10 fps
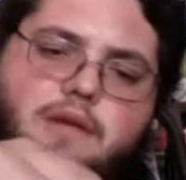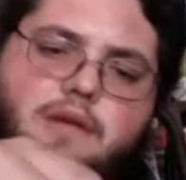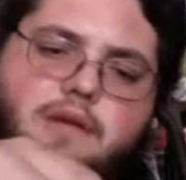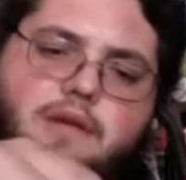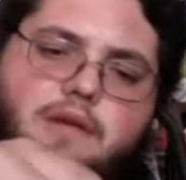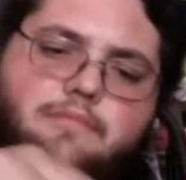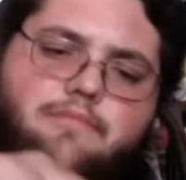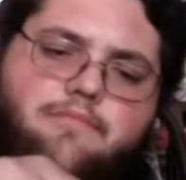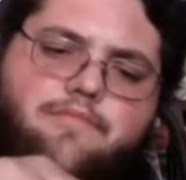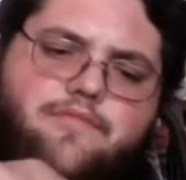Um,
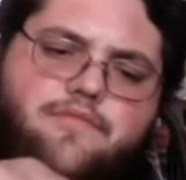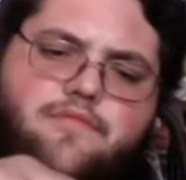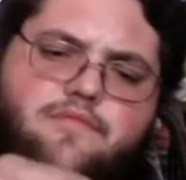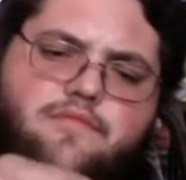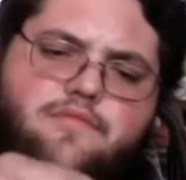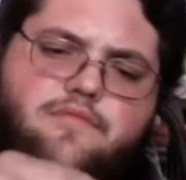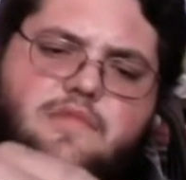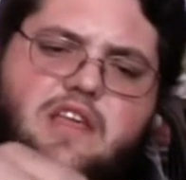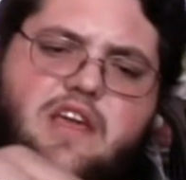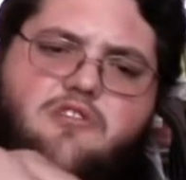
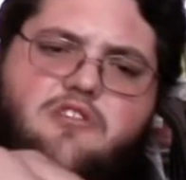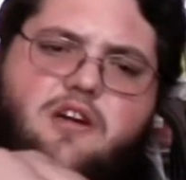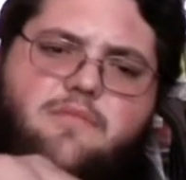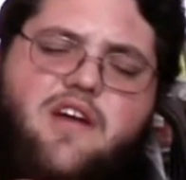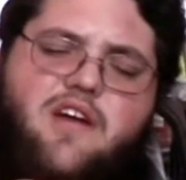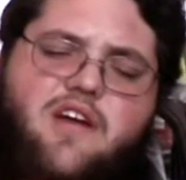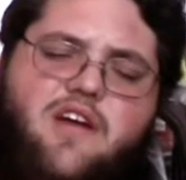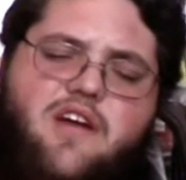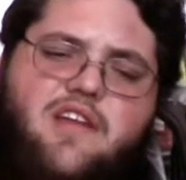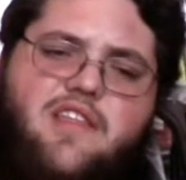it crumbles up
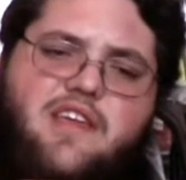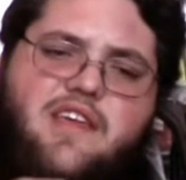fairly